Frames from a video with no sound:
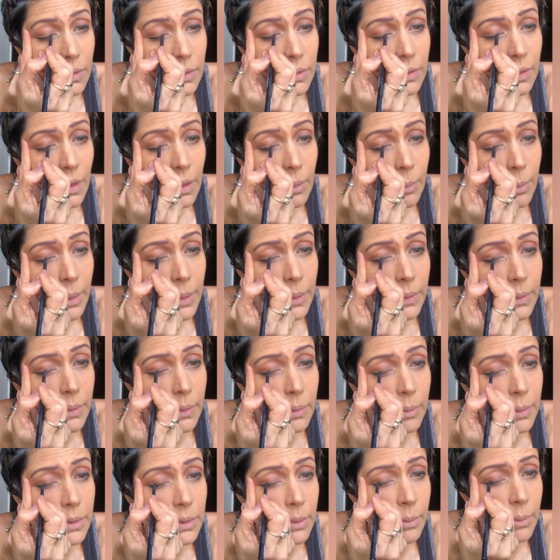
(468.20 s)
gel pencil,
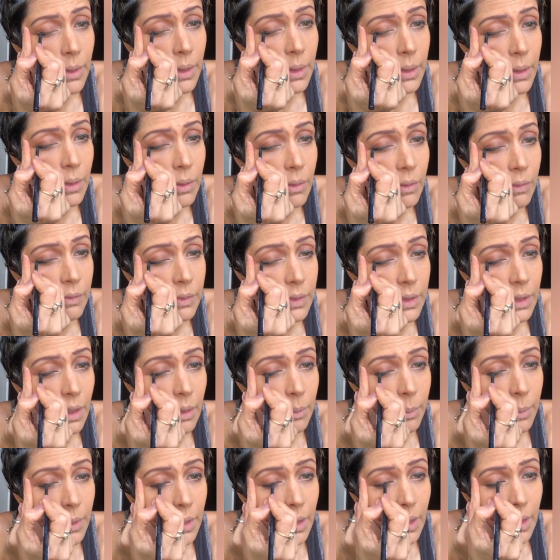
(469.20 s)
which I'm running over the
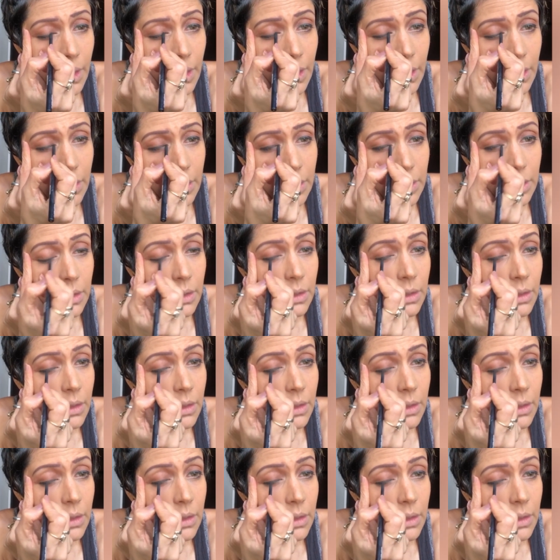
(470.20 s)
upper eyelid.